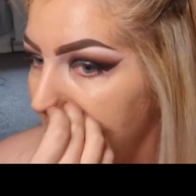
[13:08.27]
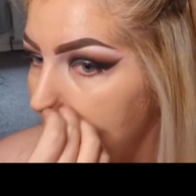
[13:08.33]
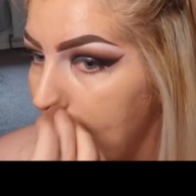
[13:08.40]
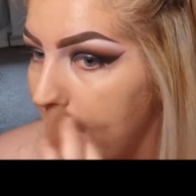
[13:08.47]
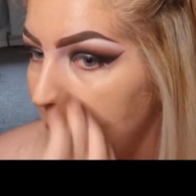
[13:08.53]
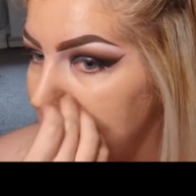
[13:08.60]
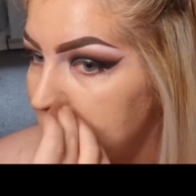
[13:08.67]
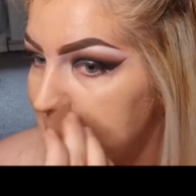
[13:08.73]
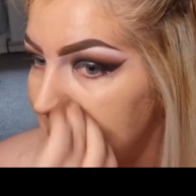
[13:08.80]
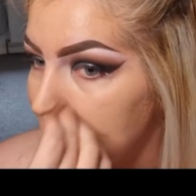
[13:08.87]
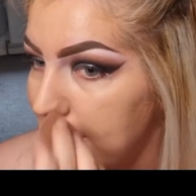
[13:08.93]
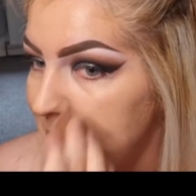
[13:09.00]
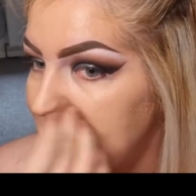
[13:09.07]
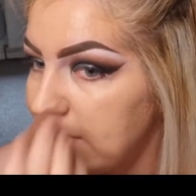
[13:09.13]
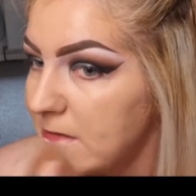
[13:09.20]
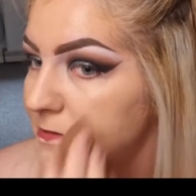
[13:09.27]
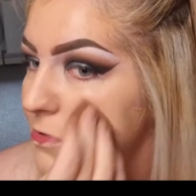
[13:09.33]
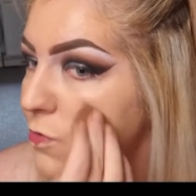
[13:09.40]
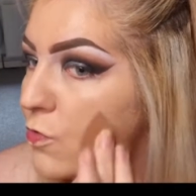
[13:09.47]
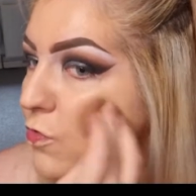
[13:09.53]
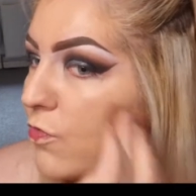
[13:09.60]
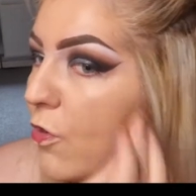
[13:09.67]
They always like
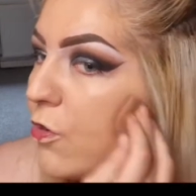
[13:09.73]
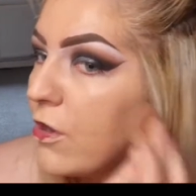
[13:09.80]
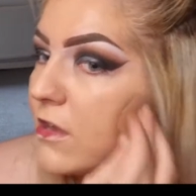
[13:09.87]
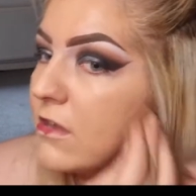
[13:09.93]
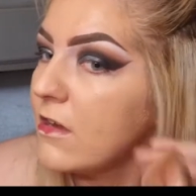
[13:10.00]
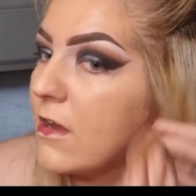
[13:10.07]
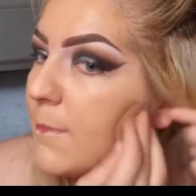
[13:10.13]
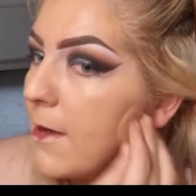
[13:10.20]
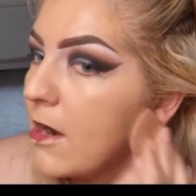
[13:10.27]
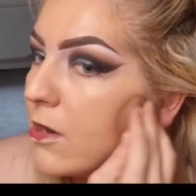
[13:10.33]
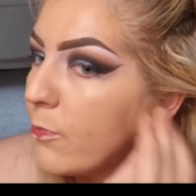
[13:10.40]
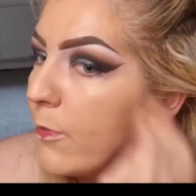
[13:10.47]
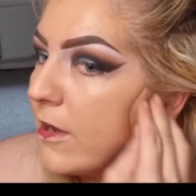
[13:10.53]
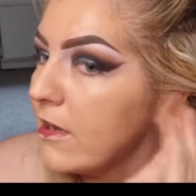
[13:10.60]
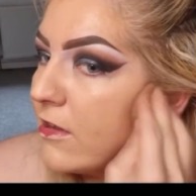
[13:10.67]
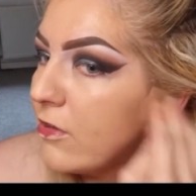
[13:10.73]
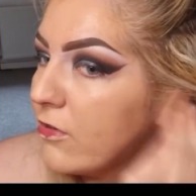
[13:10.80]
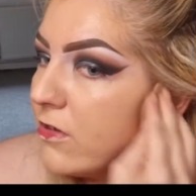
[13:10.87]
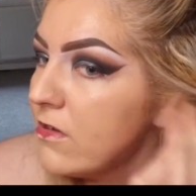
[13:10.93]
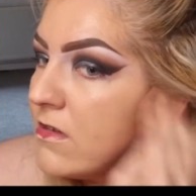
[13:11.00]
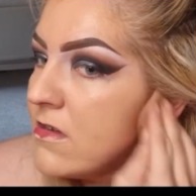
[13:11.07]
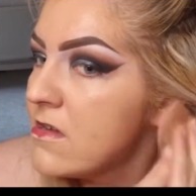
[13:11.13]
so rotten no matter what I
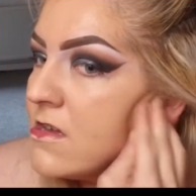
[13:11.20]
do.